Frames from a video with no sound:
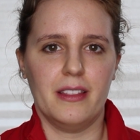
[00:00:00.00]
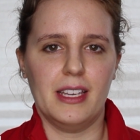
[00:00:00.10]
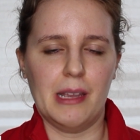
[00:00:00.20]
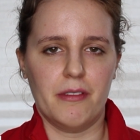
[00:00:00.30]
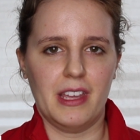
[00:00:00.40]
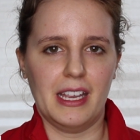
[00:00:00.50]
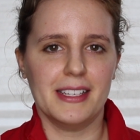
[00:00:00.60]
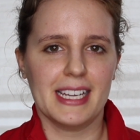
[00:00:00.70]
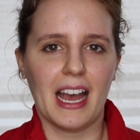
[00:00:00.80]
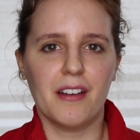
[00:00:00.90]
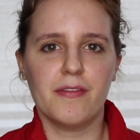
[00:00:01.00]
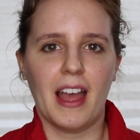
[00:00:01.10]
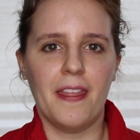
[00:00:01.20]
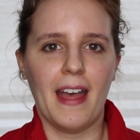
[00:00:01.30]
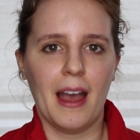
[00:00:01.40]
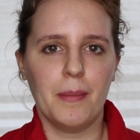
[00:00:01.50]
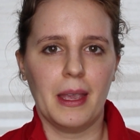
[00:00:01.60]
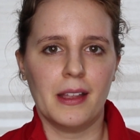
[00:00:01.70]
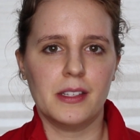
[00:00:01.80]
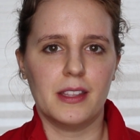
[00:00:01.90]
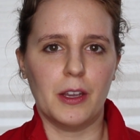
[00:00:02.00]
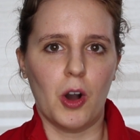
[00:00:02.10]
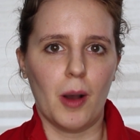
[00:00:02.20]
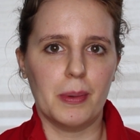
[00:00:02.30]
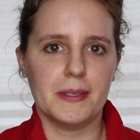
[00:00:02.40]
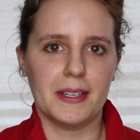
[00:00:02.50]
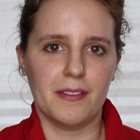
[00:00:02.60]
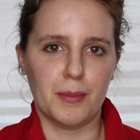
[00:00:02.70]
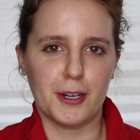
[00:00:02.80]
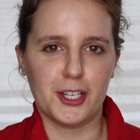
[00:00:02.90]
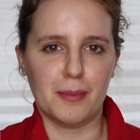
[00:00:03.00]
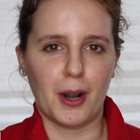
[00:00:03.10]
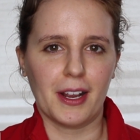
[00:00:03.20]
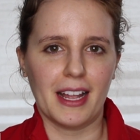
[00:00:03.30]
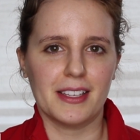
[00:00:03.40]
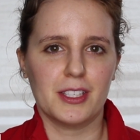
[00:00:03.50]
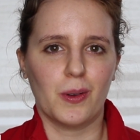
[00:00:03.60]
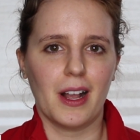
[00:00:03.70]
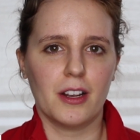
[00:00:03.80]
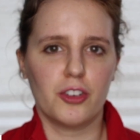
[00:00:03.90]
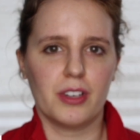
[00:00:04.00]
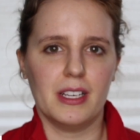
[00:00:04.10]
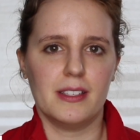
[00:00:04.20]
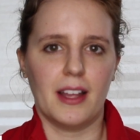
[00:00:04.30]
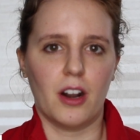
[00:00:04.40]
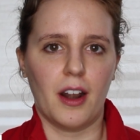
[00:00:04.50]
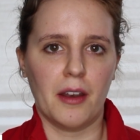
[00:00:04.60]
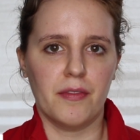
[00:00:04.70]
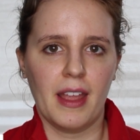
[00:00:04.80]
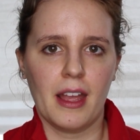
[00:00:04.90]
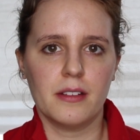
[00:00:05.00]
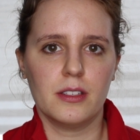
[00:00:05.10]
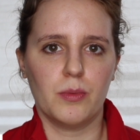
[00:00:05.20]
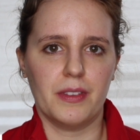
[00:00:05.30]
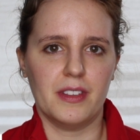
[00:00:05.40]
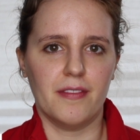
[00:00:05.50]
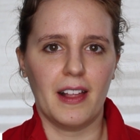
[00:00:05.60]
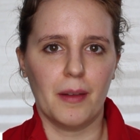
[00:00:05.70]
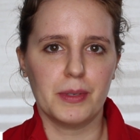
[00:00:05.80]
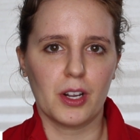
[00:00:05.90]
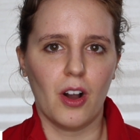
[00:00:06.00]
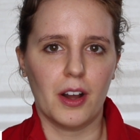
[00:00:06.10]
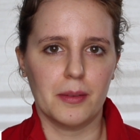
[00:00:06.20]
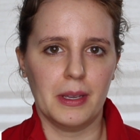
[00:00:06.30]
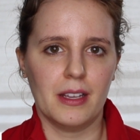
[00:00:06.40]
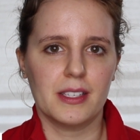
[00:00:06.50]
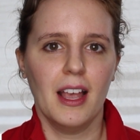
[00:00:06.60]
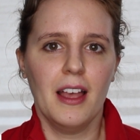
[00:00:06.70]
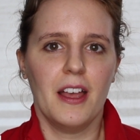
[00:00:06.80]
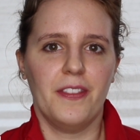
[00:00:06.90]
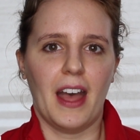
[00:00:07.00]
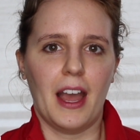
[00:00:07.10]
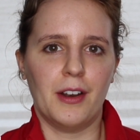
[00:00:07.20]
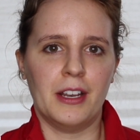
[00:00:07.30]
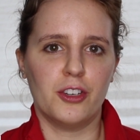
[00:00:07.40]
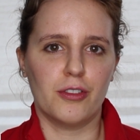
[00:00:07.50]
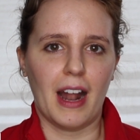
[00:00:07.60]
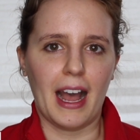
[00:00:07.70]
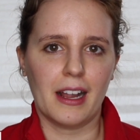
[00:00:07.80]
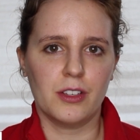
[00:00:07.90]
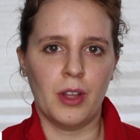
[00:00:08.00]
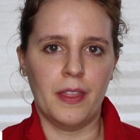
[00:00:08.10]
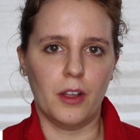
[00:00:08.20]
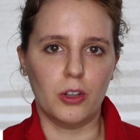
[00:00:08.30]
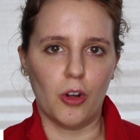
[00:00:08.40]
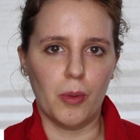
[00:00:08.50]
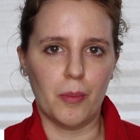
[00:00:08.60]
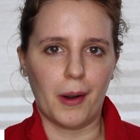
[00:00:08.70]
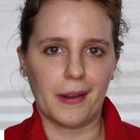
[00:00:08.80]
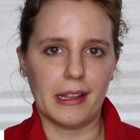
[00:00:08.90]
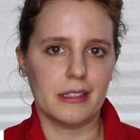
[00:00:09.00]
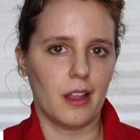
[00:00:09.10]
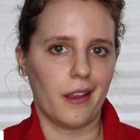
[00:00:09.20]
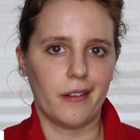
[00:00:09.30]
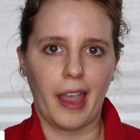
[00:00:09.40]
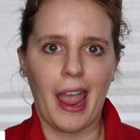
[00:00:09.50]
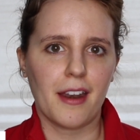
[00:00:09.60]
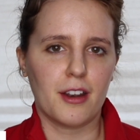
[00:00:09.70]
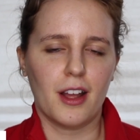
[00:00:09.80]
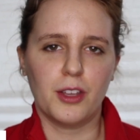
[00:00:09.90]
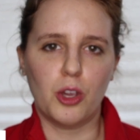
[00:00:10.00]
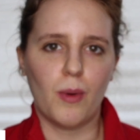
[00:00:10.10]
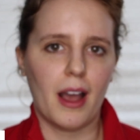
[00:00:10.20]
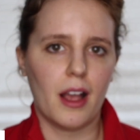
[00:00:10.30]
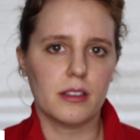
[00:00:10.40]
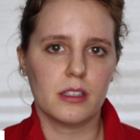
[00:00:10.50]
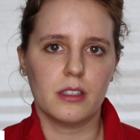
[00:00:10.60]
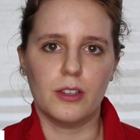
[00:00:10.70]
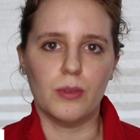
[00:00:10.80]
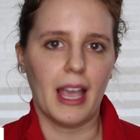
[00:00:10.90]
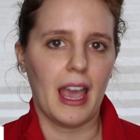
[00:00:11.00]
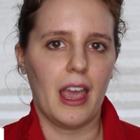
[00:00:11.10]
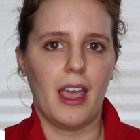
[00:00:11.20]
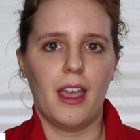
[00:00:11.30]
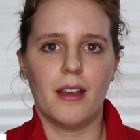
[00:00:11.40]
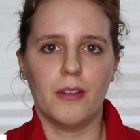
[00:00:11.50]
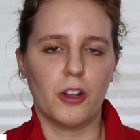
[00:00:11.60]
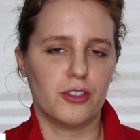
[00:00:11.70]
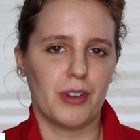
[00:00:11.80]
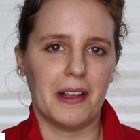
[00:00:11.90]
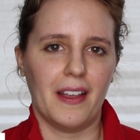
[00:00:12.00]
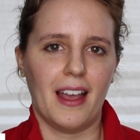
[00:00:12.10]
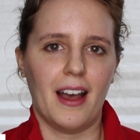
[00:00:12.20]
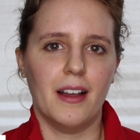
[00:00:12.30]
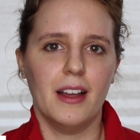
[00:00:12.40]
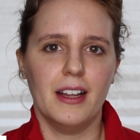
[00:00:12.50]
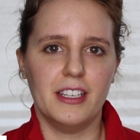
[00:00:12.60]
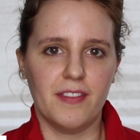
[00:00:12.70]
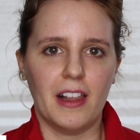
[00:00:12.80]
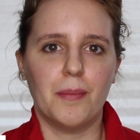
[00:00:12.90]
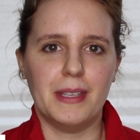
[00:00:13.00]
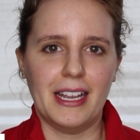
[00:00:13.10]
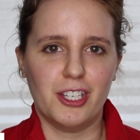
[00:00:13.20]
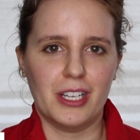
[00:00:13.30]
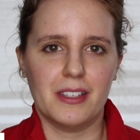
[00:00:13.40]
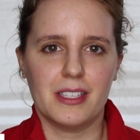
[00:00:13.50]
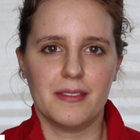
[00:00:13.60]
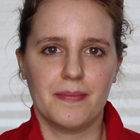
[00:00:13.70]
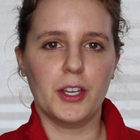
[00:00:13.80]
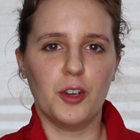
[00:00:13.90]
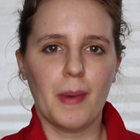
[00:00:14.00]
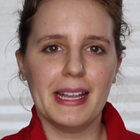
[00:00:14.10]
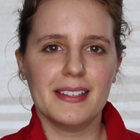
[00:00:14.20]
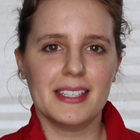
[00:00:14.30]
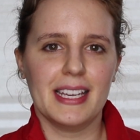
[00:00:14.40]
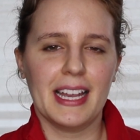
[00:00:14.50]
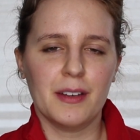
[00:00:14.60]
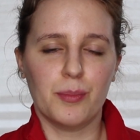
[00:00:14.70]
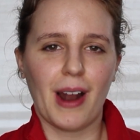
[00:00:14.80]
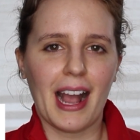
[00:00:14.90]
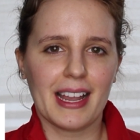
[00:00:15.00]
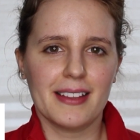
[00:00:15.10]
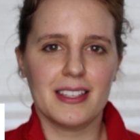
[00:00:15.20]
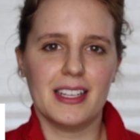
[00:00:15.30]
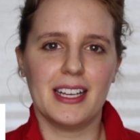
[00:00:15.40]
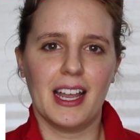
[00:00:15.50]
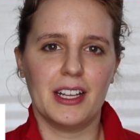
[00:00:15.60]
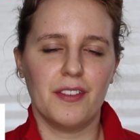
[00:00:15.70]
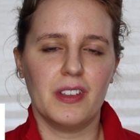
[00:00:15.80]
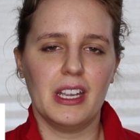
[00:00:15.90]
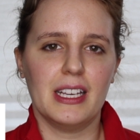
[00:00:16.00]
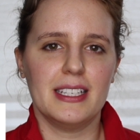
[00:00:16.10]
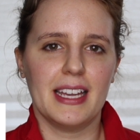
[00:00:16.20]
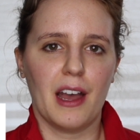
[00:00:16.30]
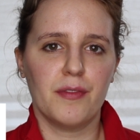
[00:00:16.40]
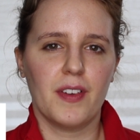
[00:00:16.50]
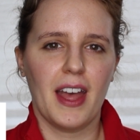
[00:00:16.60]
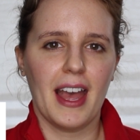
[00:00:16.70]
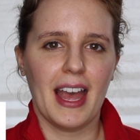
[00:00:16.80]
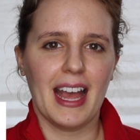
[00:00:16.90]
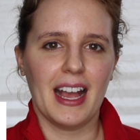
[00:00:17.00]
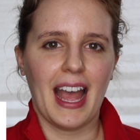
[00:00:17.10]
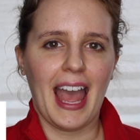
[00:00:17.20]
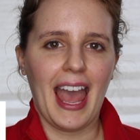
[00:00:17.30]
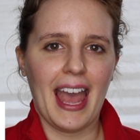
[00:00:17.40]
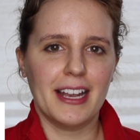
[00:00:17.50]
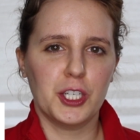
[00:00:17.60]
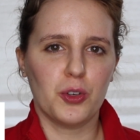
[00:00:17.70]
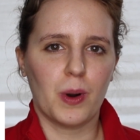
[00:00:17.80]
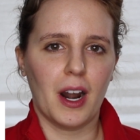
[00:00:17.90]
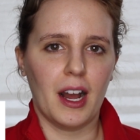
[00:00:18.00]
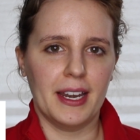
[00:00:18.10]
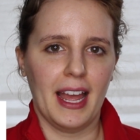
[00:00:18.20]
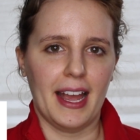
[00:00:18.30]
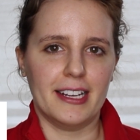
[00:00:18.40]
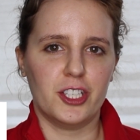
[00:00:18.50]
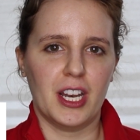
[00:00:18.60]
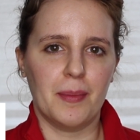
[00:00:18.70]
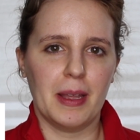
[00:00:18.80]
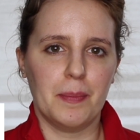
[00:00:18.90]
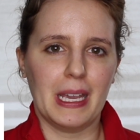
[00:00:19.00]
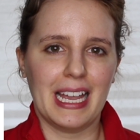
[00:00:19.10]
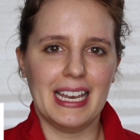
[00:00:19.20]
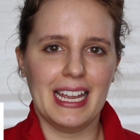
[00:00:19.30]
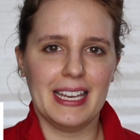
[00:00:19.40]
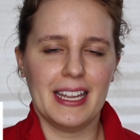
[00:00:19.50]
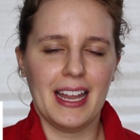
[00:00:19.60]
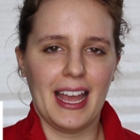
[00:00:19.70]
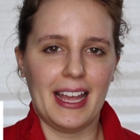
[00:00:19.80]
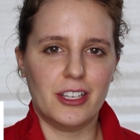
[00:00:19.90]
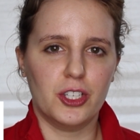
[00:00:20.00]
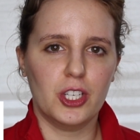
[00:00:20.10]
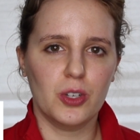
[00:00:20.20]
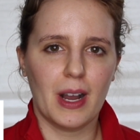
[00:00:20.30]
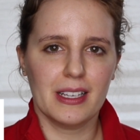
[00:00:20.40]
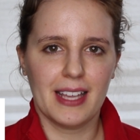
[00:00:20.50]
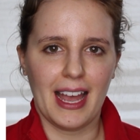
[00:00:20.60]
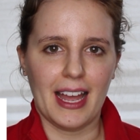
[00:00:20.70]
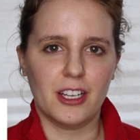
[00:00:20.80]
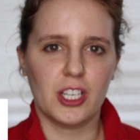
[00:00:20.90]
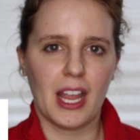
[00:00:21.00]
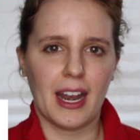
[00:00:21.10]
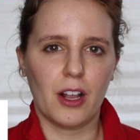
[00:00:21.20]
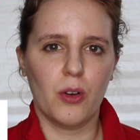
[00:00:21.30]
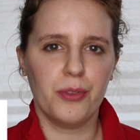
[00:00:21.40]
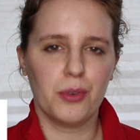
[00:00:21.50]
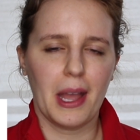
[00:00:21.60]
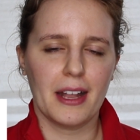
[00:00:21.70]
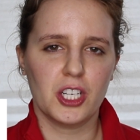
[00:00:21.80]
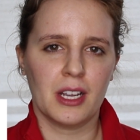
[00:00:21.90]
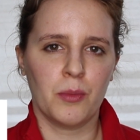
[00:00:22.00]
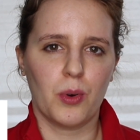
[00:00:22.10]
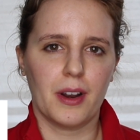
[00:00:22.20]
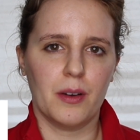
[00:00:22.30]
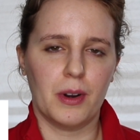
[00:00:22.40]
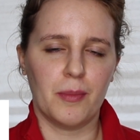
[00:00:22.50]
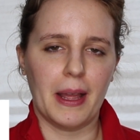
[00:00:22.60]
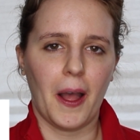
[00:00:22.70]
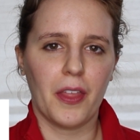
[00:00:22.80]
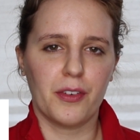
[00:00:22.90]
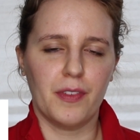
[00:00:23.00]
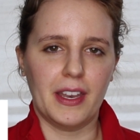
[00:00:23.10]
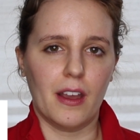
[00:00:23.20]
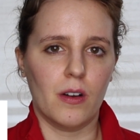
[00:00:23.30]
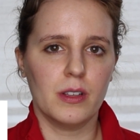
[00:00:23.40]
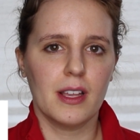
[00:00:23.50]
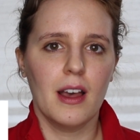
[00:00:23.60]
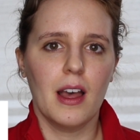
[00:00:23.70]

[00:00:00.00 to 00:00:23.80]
in the name of the ETF, and that means the opposite of emerging markets. So countries that are advanced with developed economies that interact in the global markets like Canada, US, UK, Australia, developed nations. You might see in brackets in the title of the ETF hedged or unhedged, and it might be Canadian hedged, US hedged, and I go through hedging more in one of my other videos,